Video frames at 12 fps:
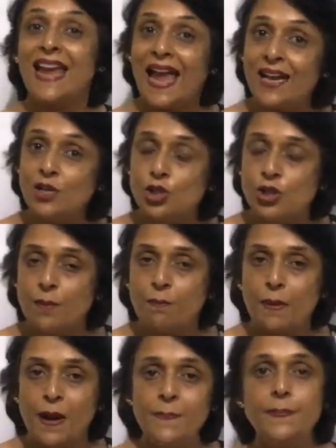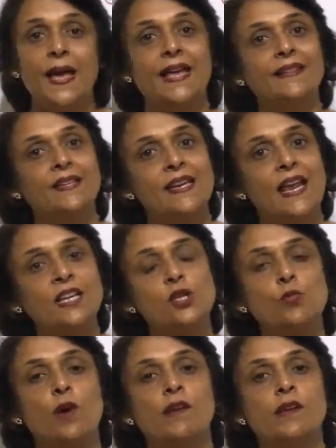calcium pump and the
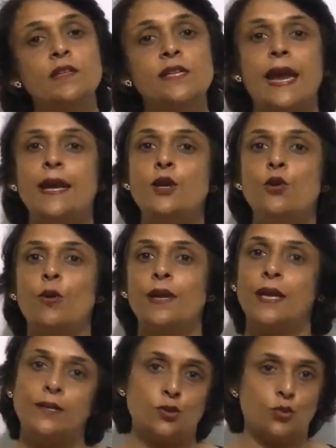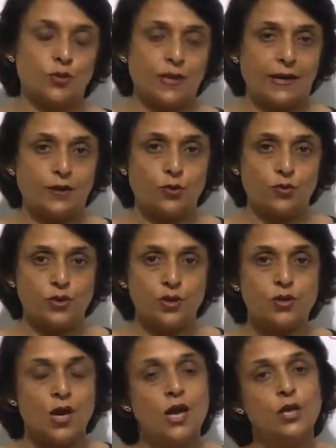next one is endo and
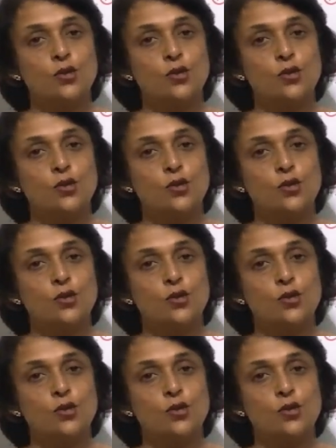exocytosis.